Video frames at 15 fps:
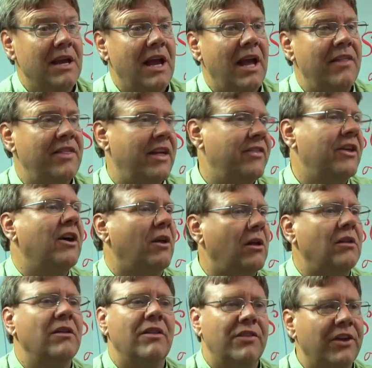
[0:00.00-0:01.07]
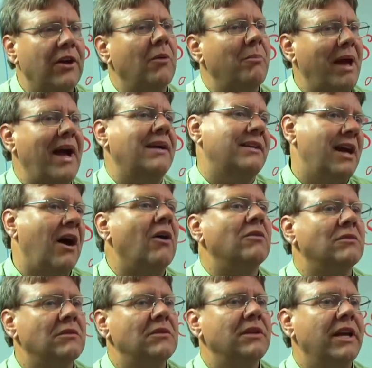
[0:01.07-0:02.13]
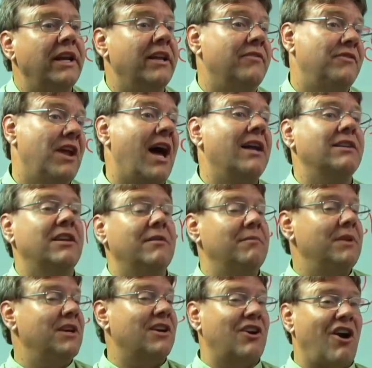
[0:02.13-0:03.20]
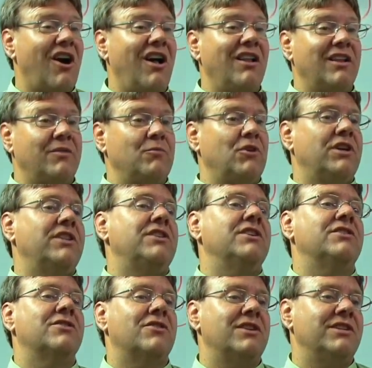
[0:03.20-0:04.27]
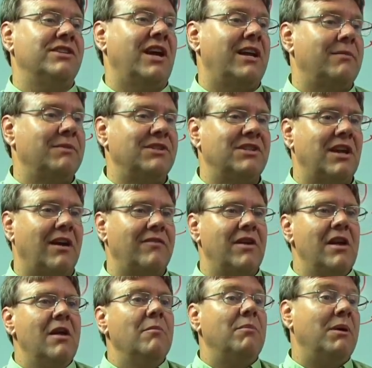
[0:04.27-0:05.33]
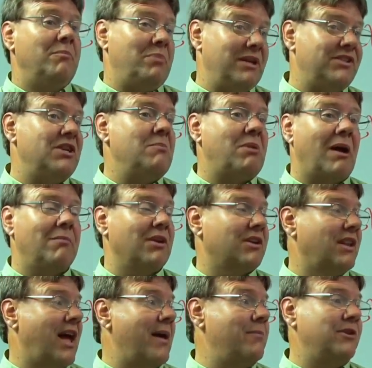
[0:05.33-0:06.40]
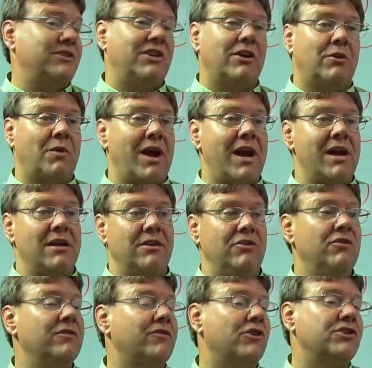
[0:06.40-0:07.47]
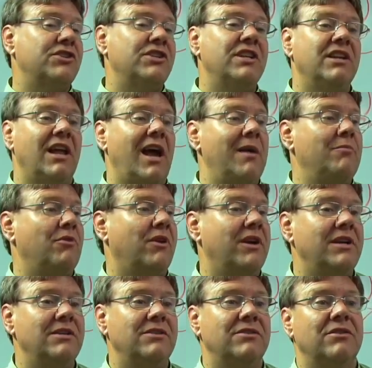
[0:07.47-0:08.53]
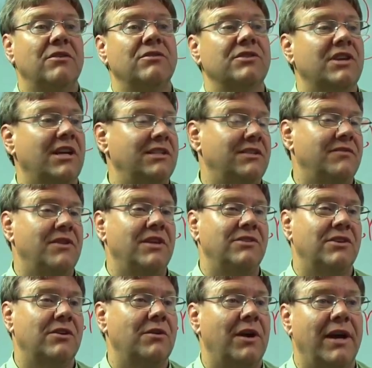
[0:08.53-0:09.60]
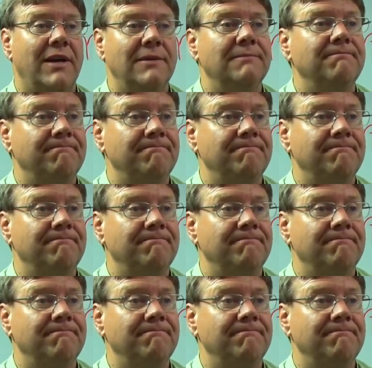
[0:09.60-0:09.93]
And then they'll back down. And if not, give me a call and we'll get the attorneys on them and stuff. But busy public libraries are great. University libraries, those kinds of things are great.